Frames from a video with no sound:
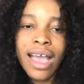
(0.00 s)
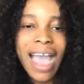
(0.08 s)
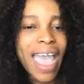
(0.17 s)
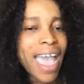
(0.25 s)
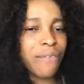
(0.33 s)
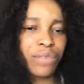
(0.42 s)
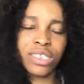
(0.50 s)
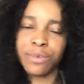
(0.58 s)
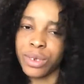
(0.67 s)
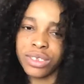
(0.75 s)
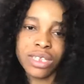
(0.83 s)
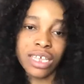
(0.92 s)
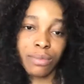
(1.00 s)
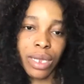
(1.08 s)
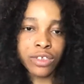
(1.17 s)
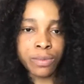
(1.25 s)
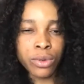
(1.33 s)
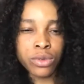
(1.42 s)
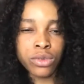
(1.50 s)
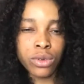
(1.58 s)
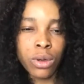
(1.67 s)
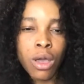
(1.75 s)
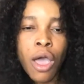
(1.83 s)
I have this person as my sponsor.